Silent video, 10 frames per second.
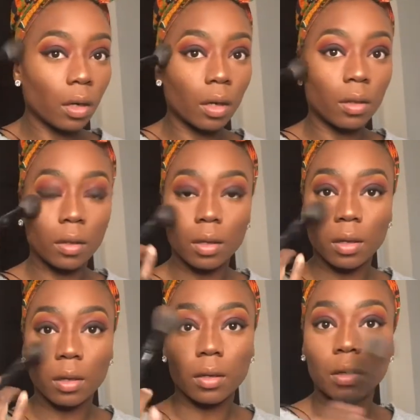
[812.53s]
And
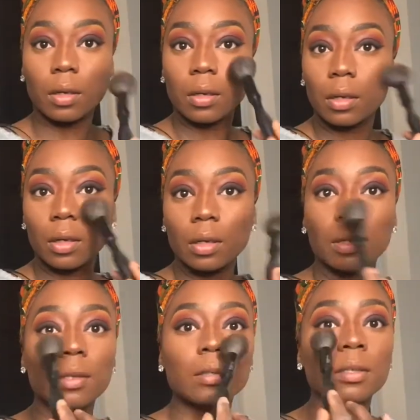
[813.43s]
then
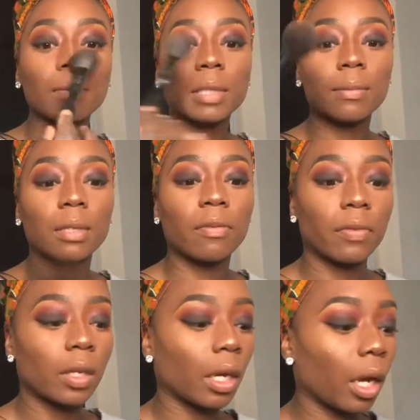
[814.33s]
sometimes I
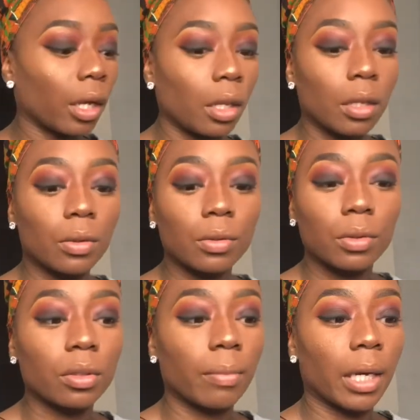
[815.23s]
feel like I
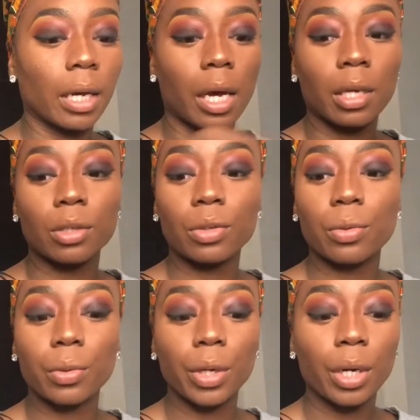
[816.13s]
lose my
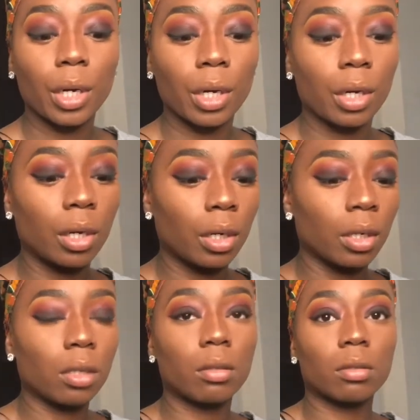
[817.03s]
contour,
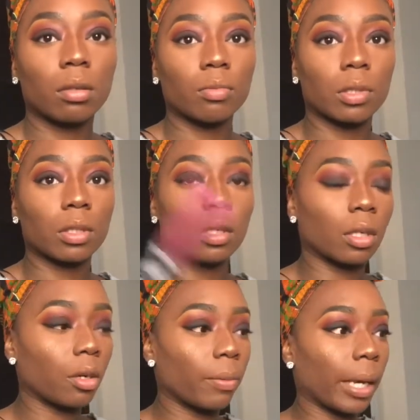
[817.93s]
so I'm just going
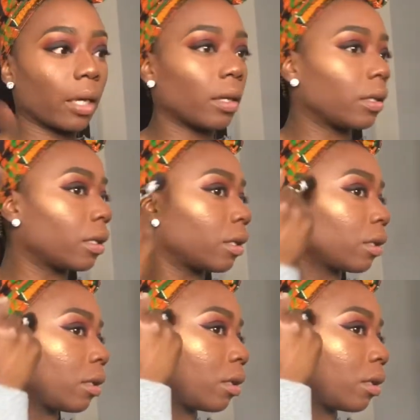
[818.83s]
to go back in